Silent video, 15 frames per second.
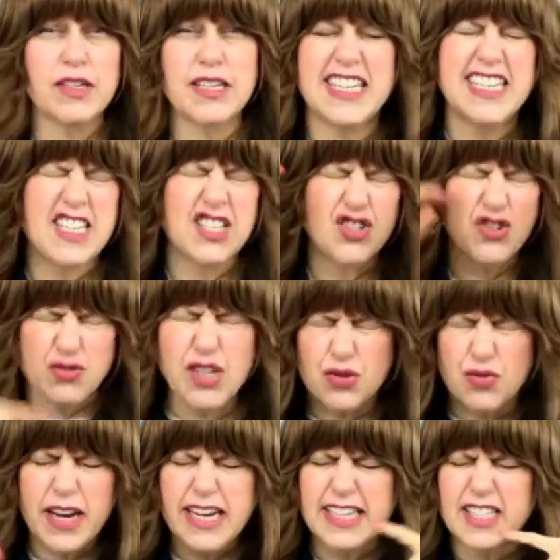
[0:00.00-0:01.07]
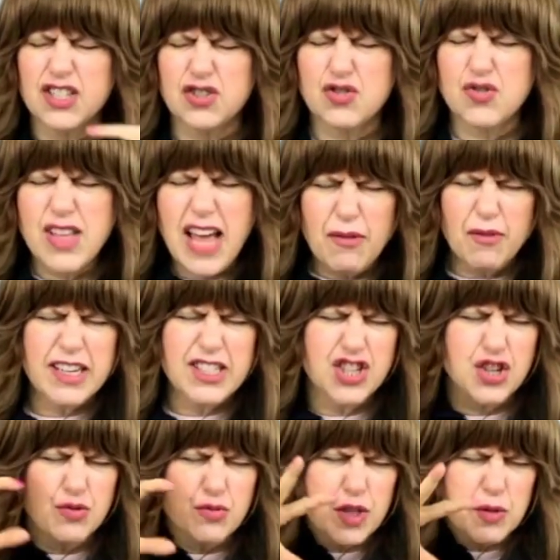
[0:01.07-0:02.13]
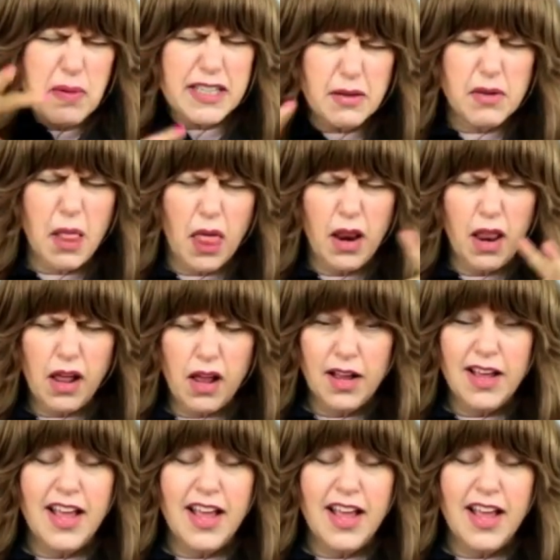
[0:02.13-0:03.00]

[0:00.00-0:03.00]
And he didn't do this right, and he didn't do that right, and she couldn't respect him. And, blah, blah, blah.